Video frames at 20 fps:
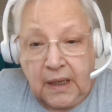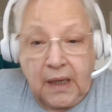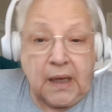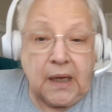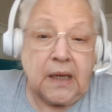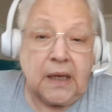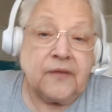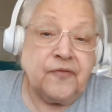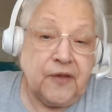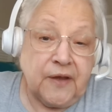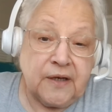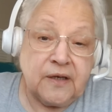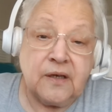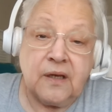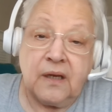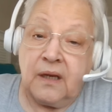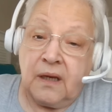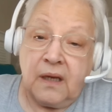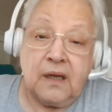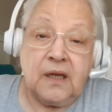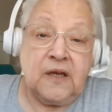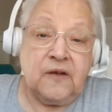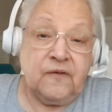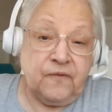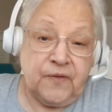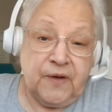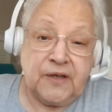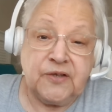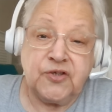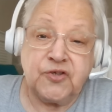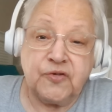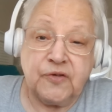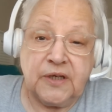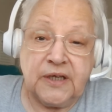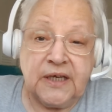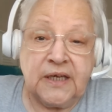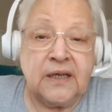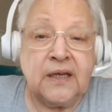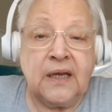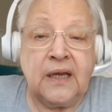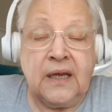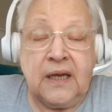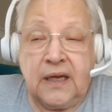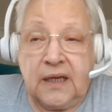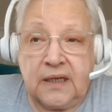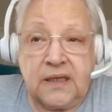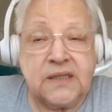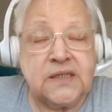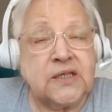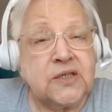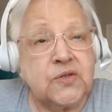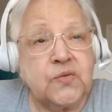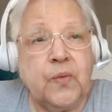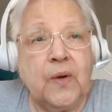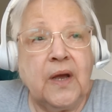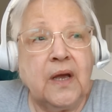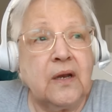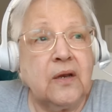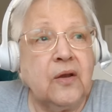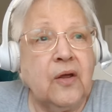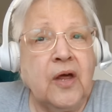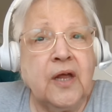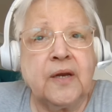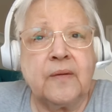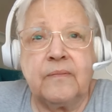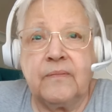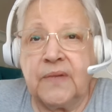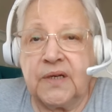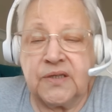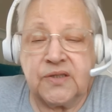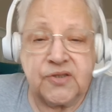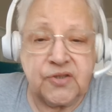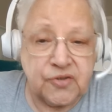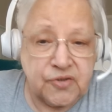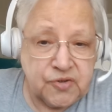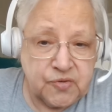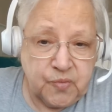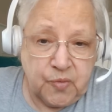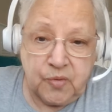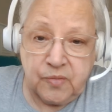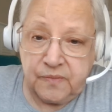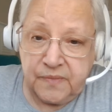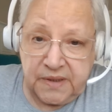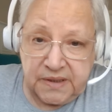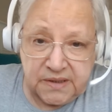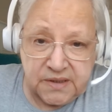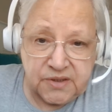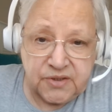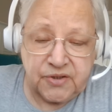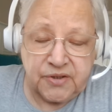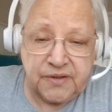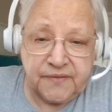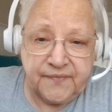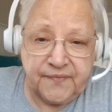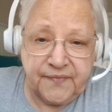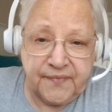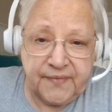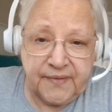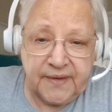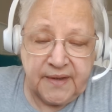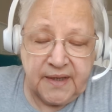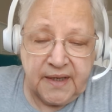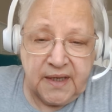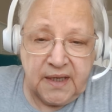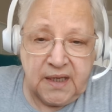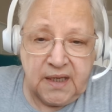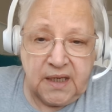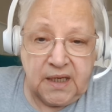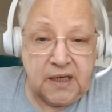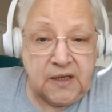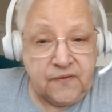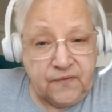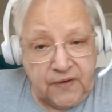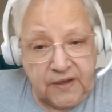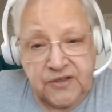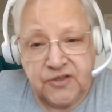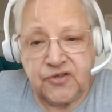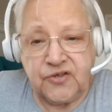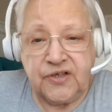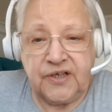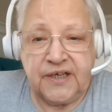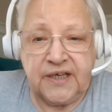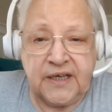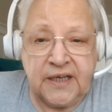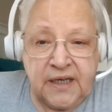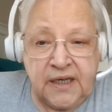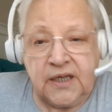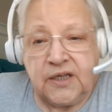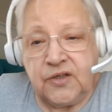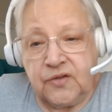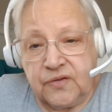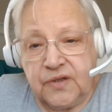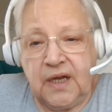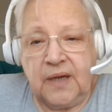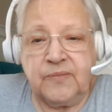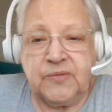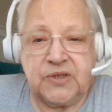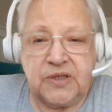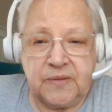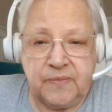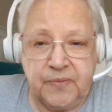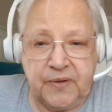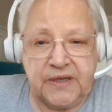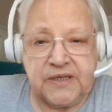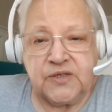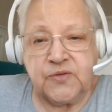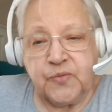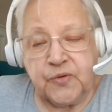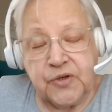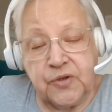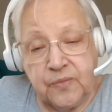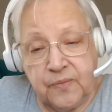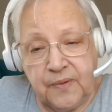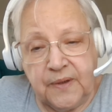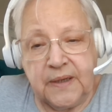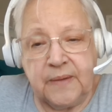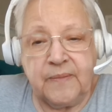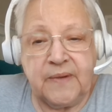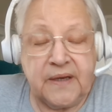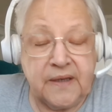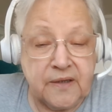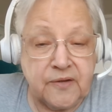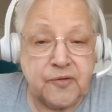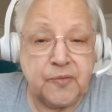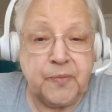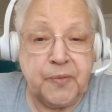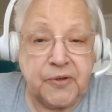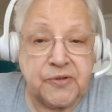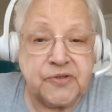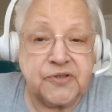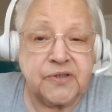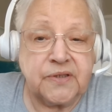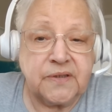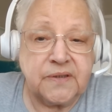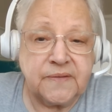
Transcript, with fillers: And then eventually, and this is why a lot of ministers won't minister, eventually you'll come to the place where you blame that other person.